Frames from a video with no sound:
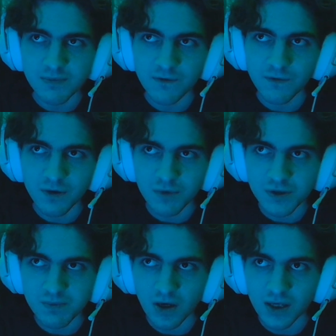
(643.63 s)
but for the
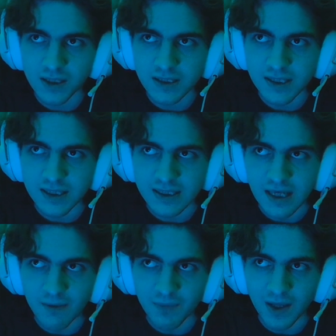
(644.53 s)
most part it's
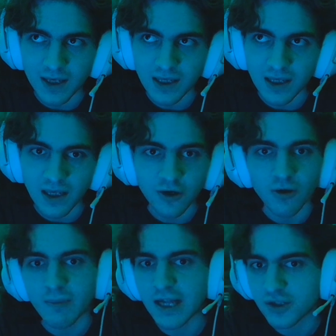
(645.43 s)
kept like in
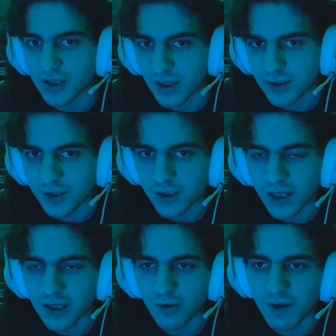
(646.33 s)
your
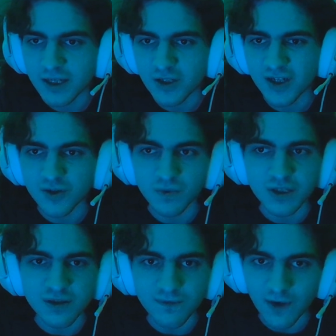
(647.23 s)
imagination,
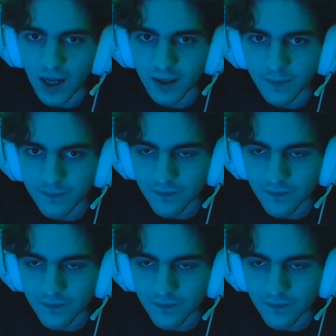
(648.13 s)
which is fine.